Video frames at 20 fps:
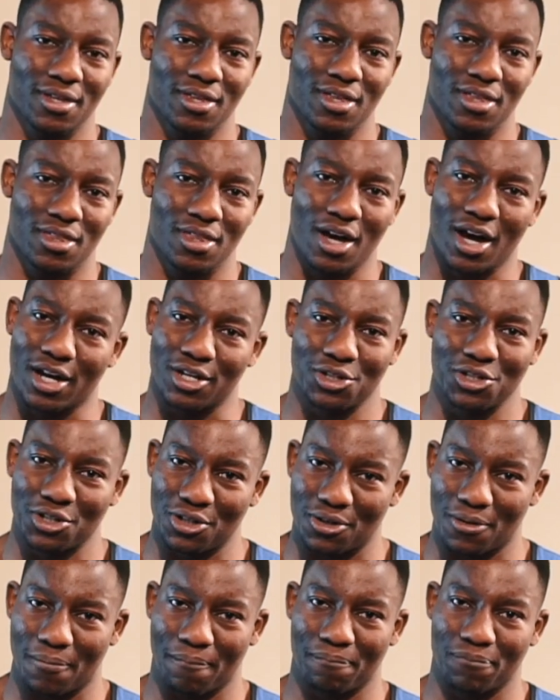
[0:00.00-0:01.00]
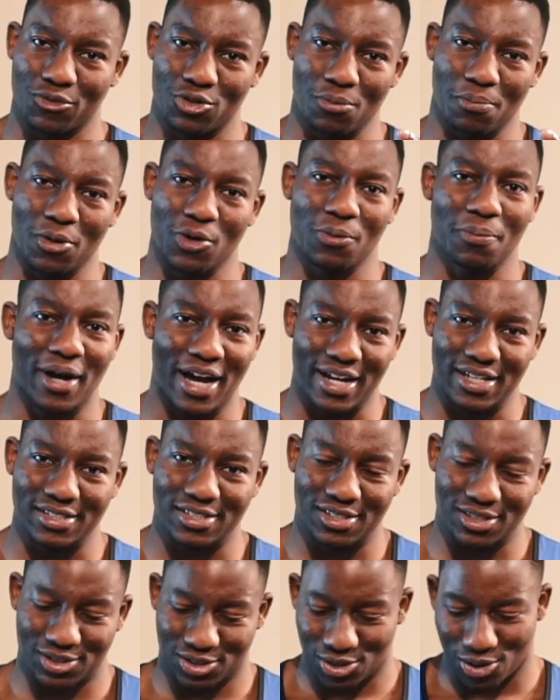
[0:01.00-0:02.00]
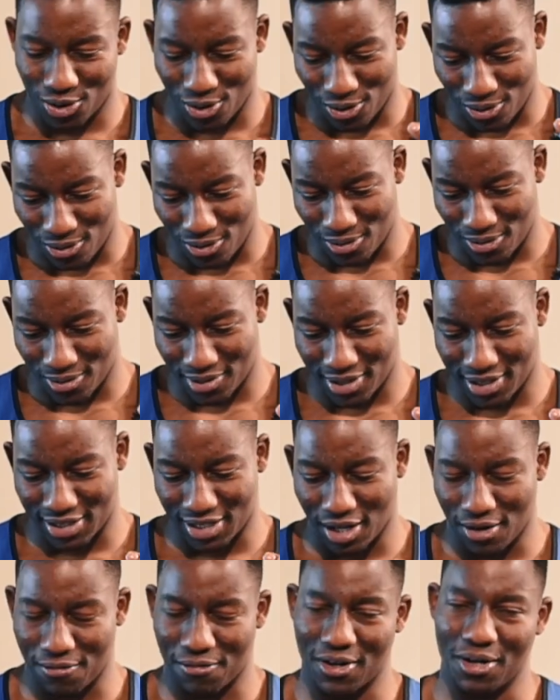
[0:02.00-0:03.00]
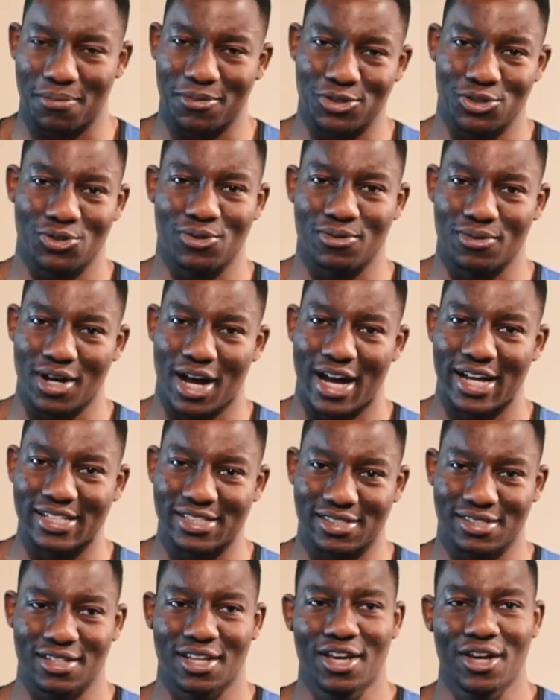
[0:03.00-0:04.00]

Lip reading: that I do to build mass. So it's kind of funny because you asked